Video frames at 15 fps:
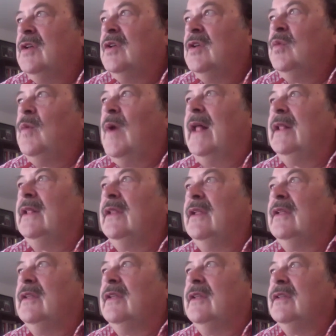well,
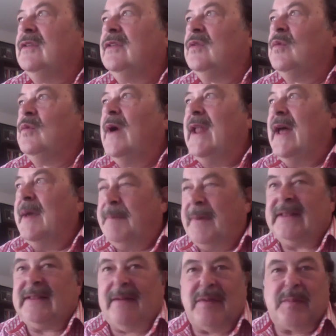when I
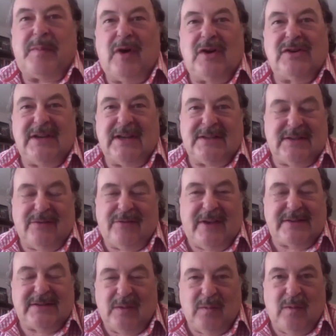picked up the project,
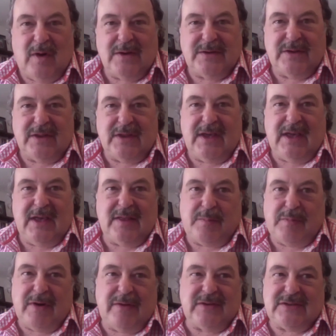Sylvester was the the
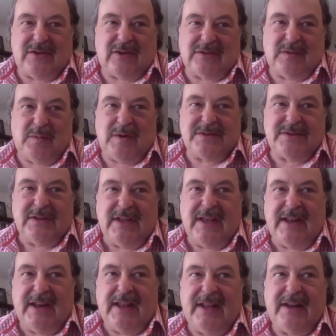previous Doctor wasn't
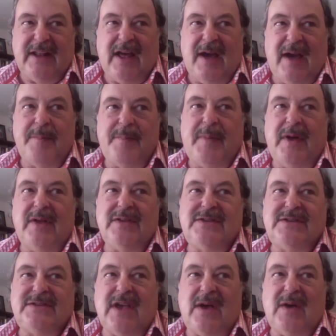in it, uh, but
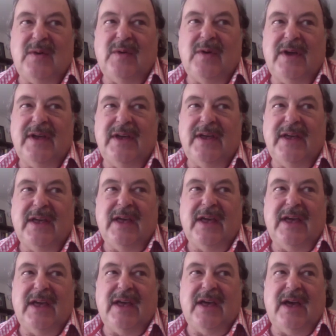so
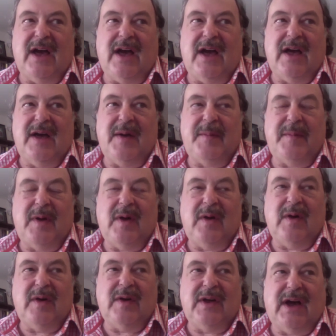um,
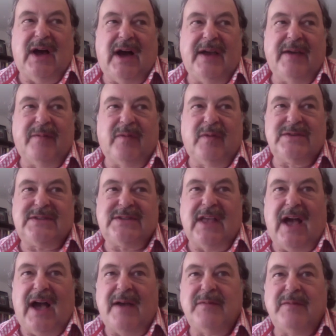I was
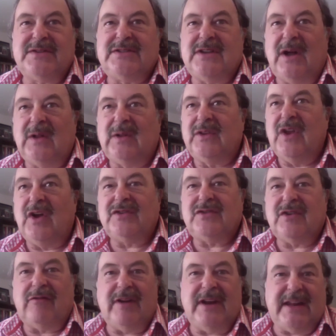I was told not
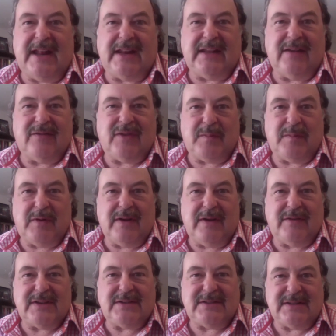to read any of the
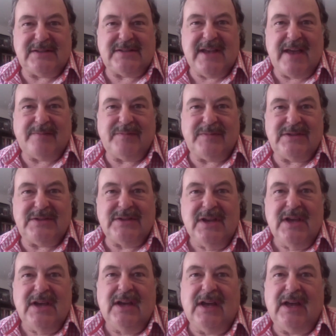previous attempts,
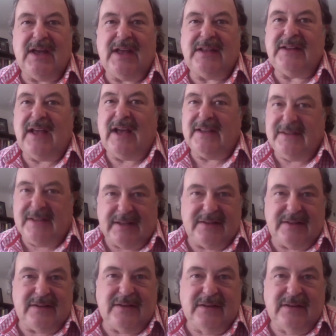and I didn't.